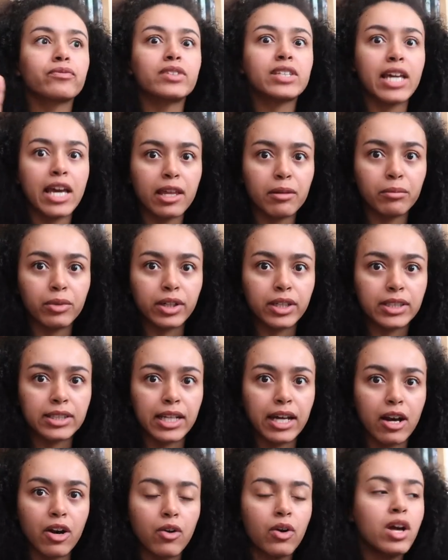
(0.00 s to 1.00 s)
10 books
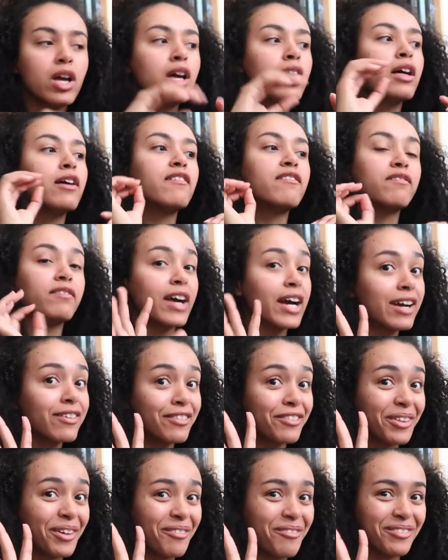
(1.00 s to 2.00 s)
now. 5
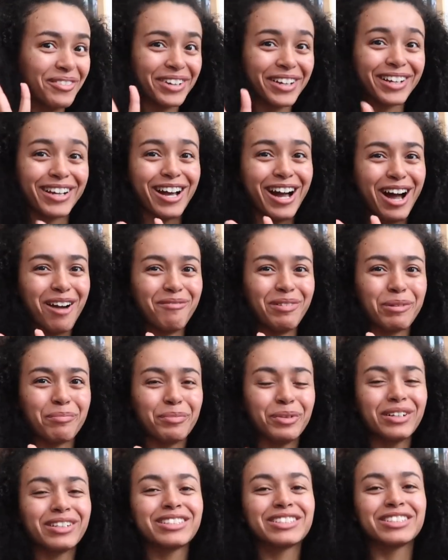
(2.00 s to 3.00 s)
of them were
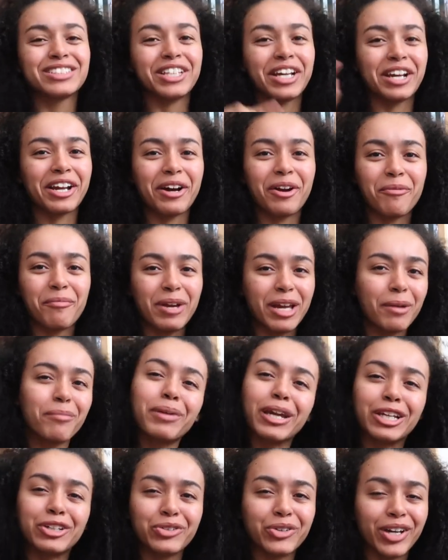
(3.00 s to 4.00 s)
comic books. Check out my
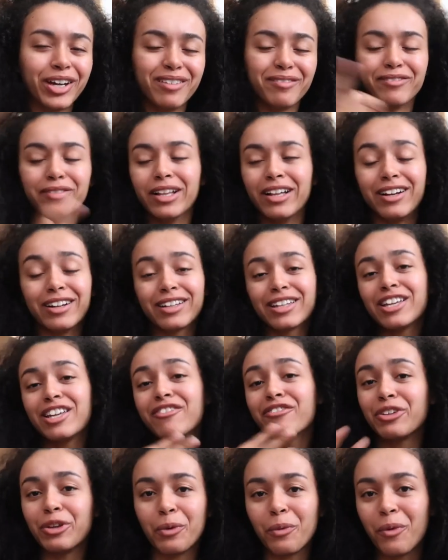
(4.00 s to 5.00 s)
Patreon vlog
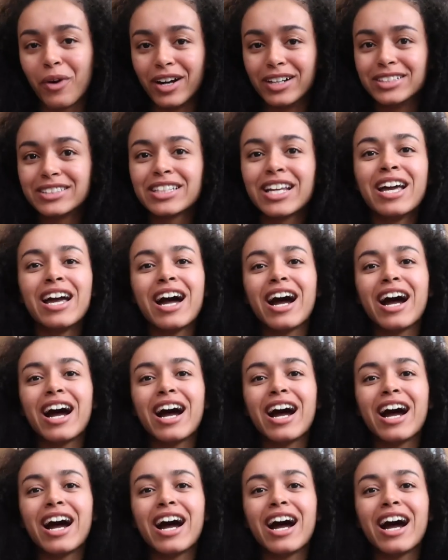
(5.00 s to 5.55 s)
if you want.